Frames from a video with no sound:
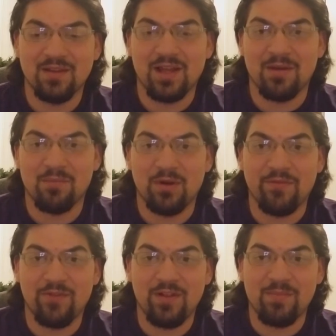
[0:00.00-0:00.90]
I got a
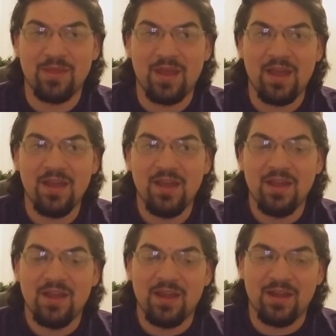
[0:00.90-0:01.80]
brief clip of that,
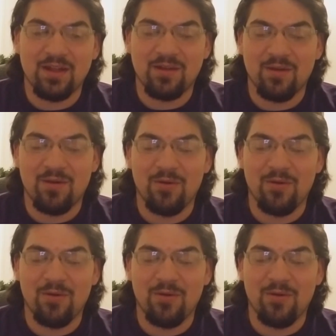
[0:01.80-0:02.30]
and